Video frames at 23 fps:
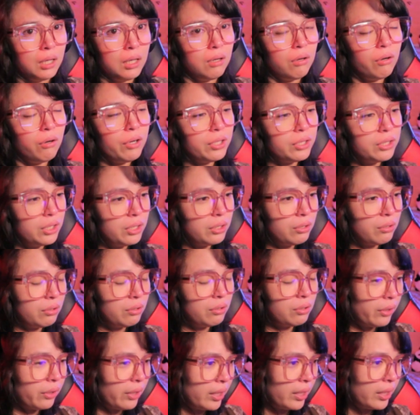Lord Jesus
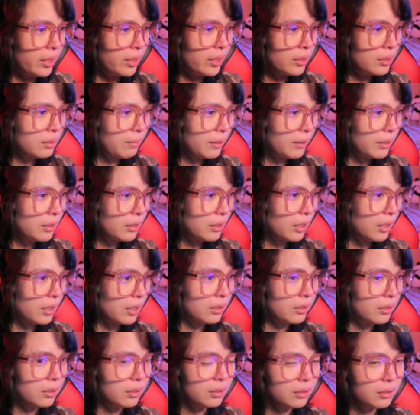Christ, my
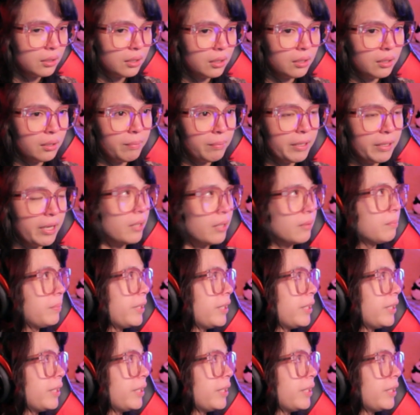God. May ad pa.